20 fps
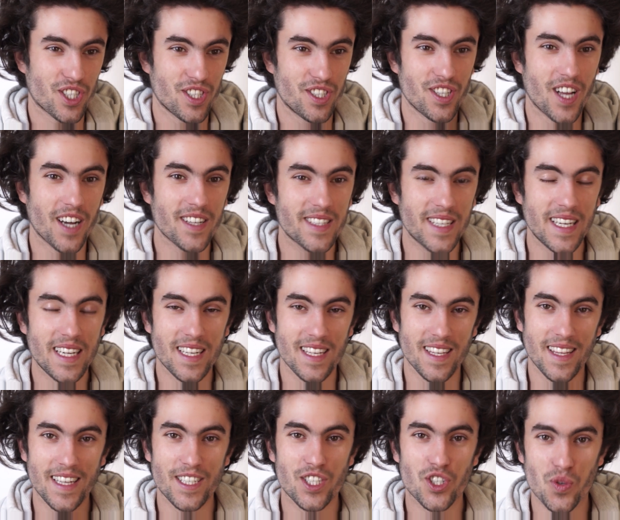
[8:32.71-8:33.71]
nothing
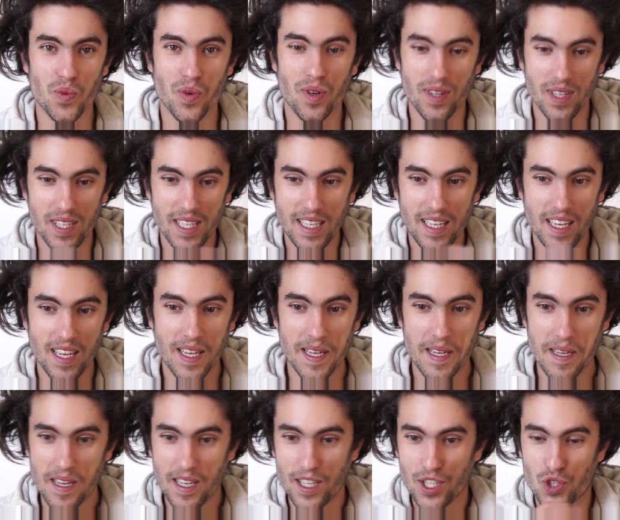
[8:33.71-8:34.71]
literally
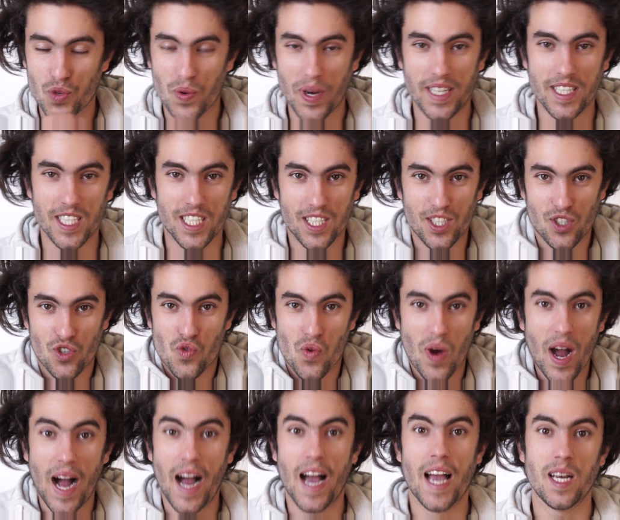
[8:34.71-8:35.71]

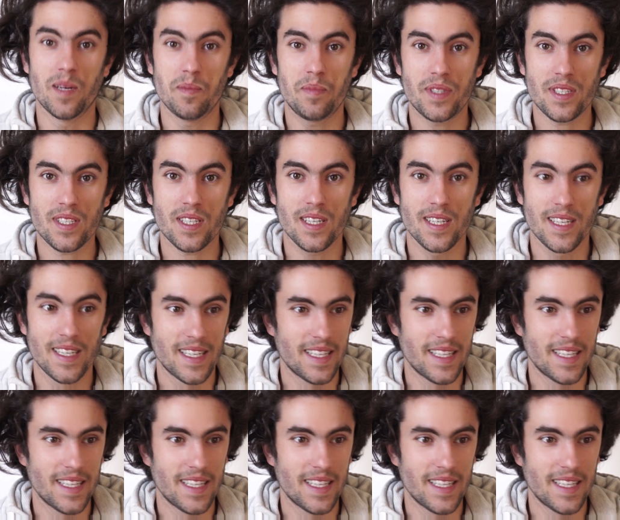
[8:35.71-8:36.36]
transcribed,